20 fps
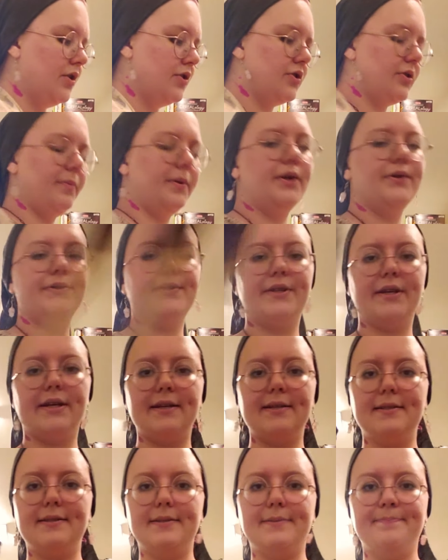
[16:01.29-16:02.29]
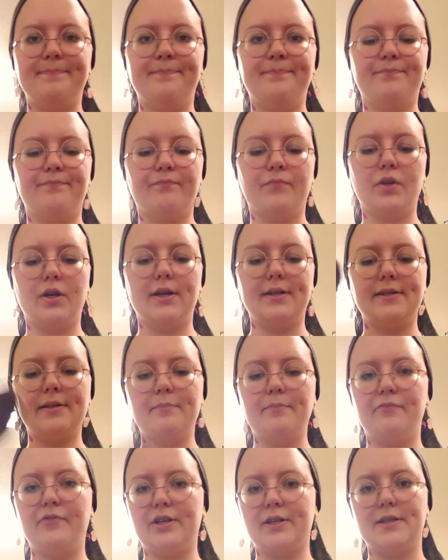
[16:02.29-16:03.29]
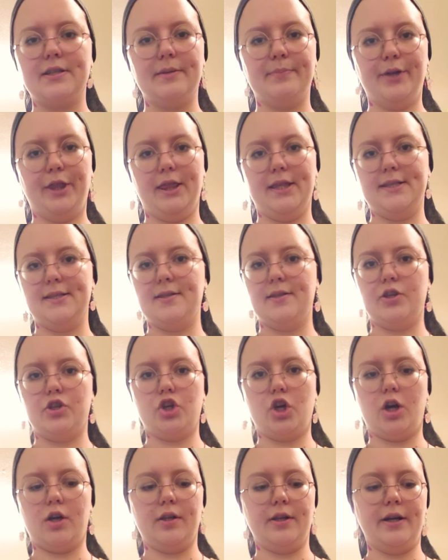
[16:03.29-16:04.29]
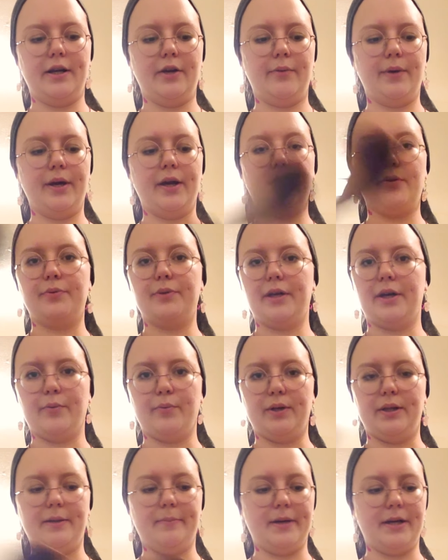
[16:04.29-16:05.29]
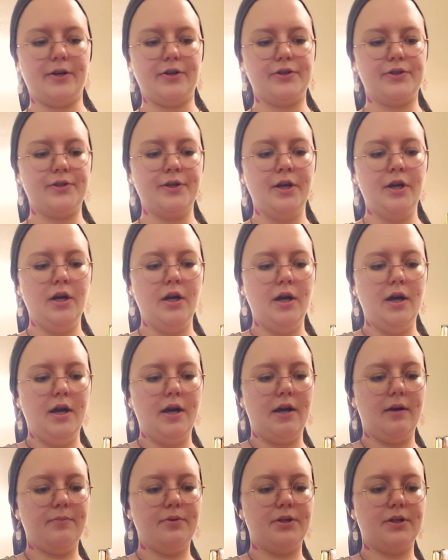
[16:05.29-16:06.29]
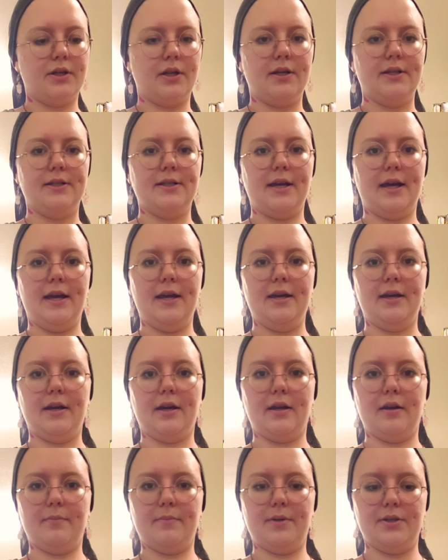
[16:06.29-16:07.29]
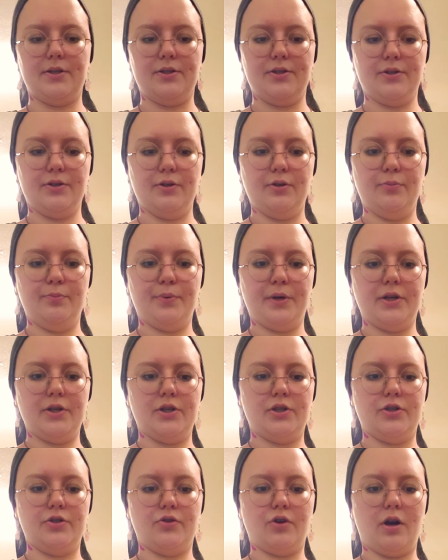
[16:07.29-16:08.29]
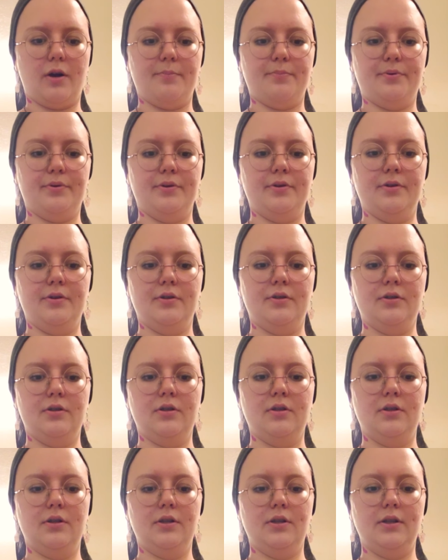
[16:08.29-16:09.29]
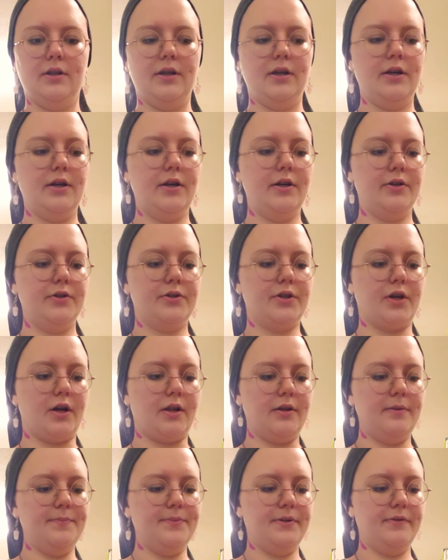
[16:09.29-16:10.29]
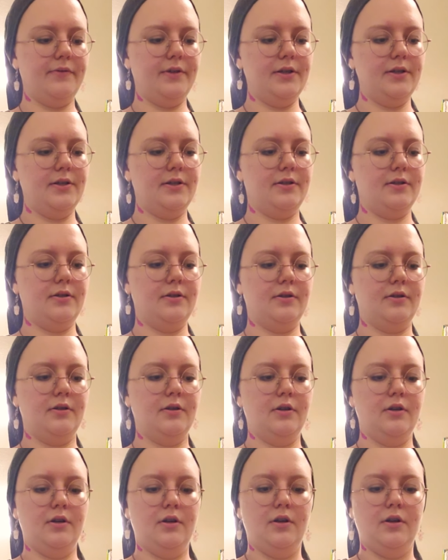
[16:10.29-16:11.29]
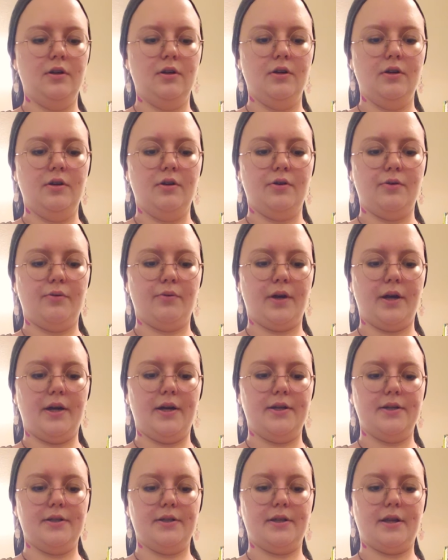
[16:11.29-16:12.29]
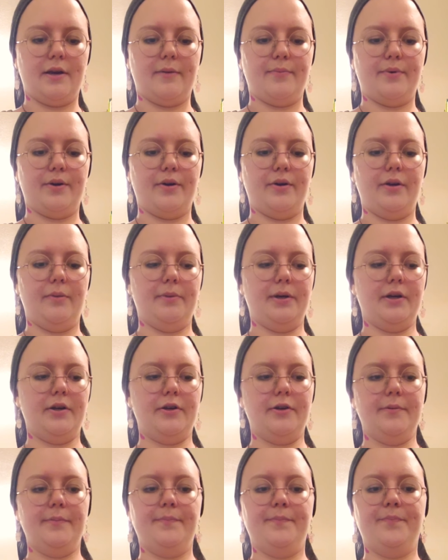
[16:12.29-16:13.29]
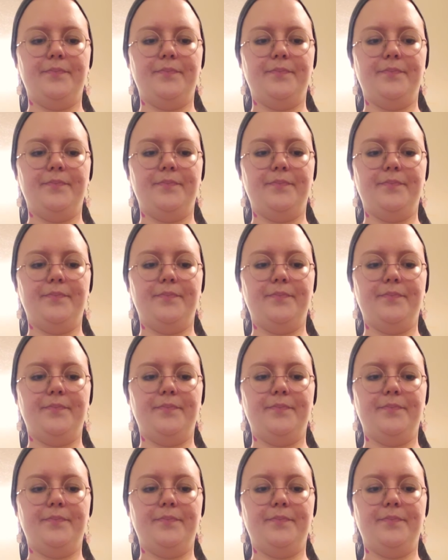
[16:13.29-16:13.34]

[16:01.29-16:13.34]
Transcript: so I'm gonna use this because I'm fixing to put this in the chocolate anyway. I don't think it really matters. I'm just gonna take and I'm gonna scoop and just drop little dollops of this right into that brownie batter.